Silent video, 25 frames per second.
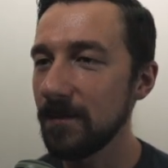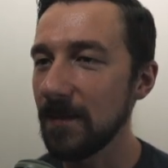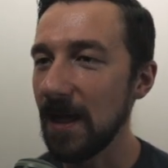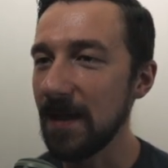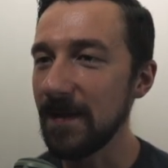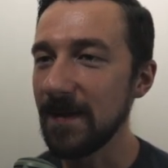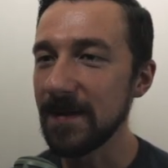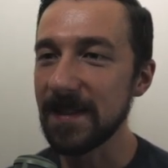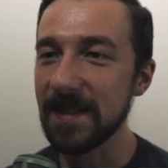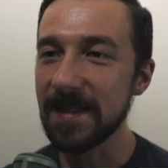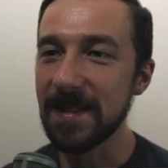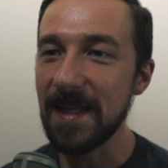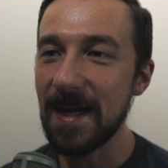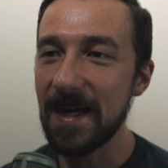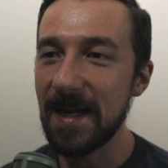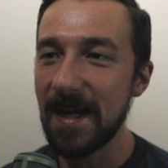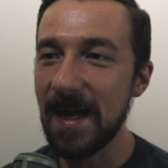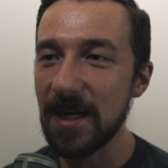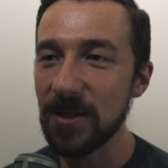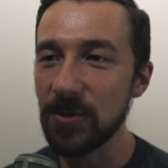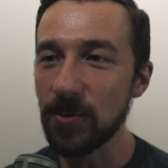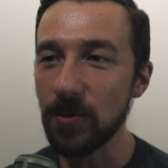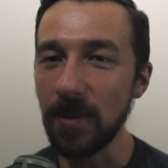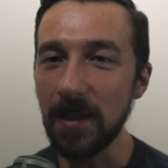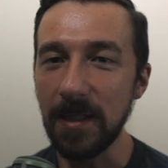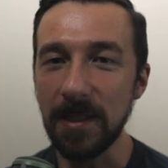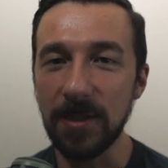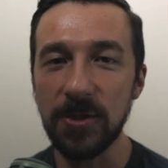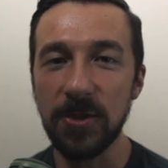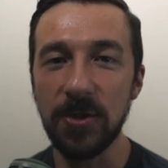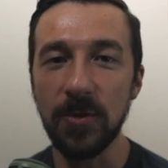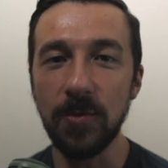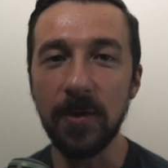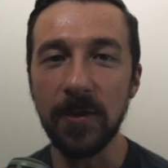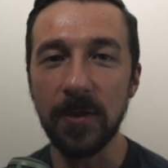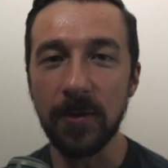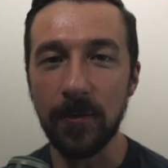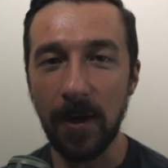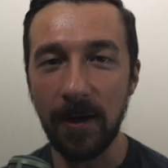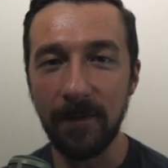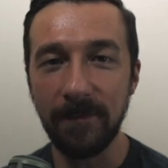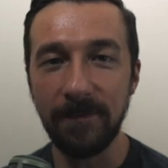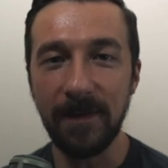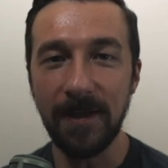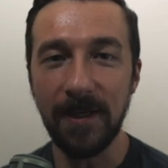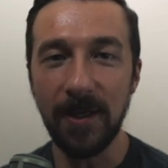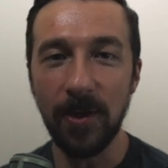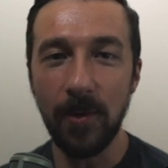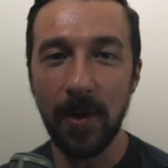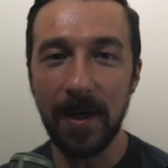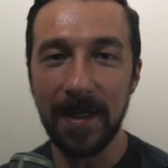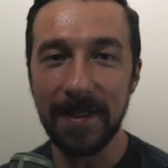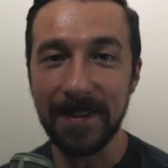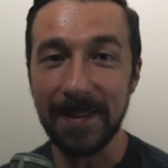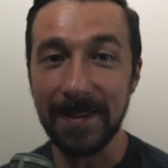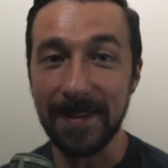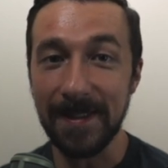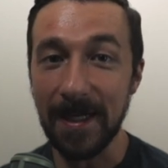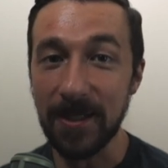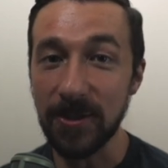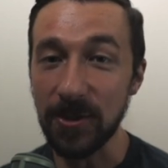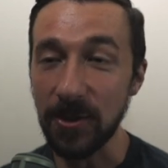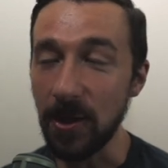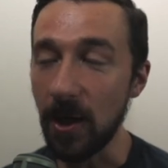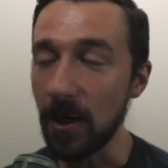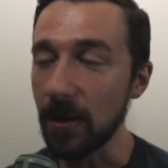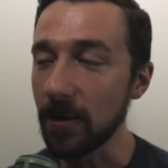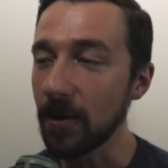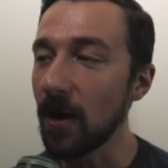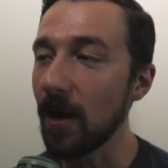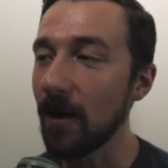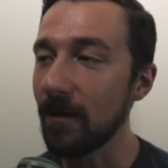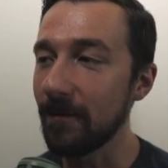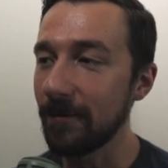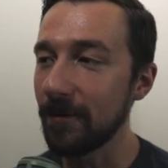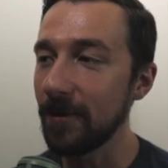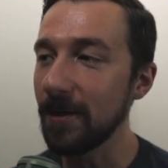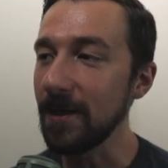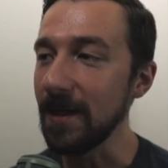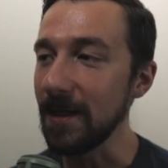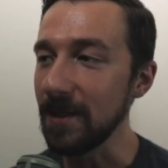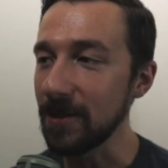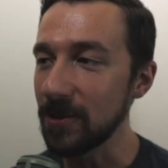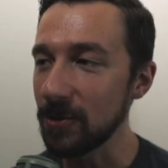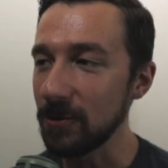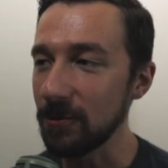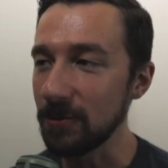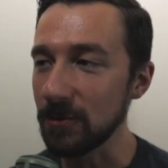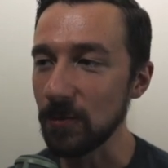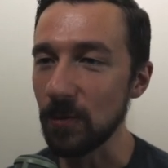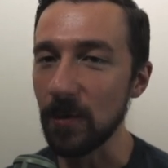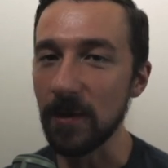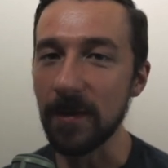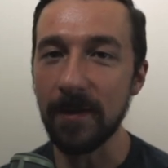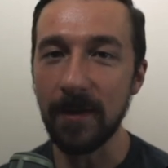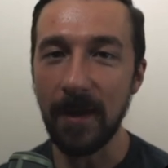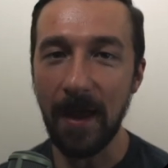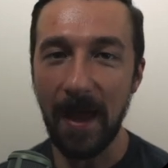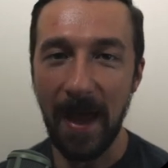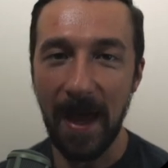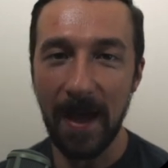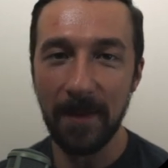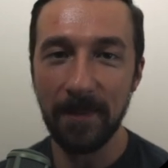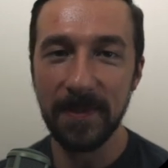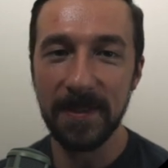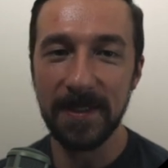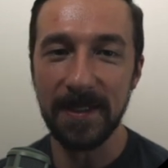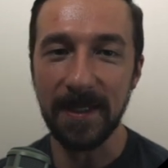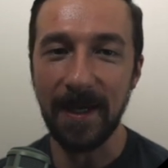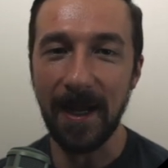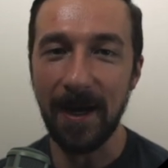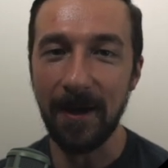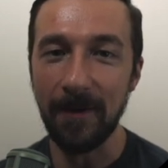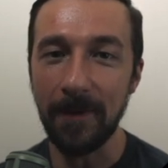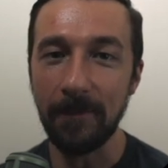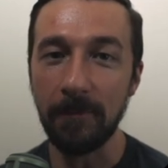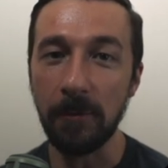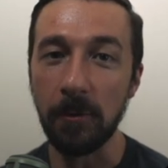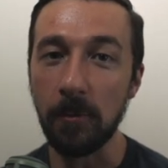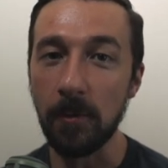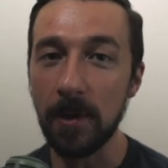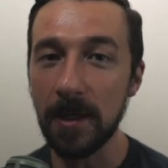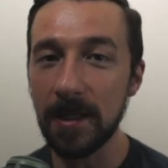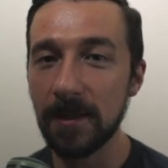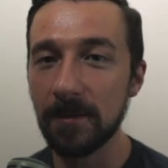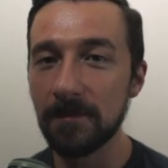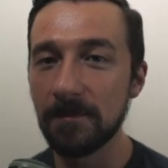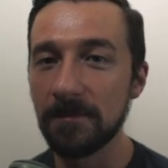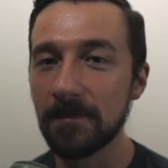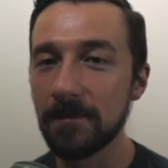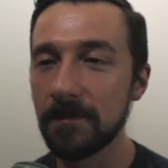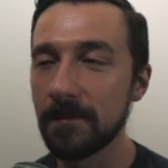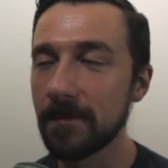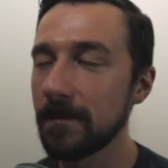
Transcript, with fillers: And this is not an actual issue with Graphene OS, it's actually uncovering issues with apps and how they were written.